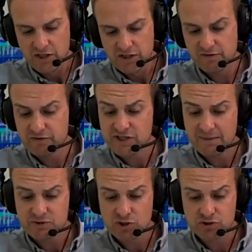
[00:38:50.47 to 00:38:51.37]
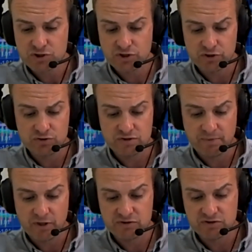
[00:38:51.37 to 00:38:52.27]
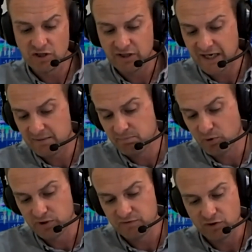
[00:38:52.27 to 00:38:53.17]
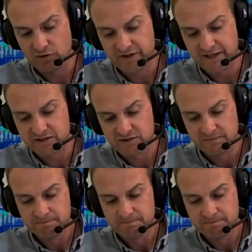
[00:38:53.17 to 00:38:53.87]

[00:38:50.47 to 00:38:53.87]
The other times to not use a bond, again, Paul, you've covered this.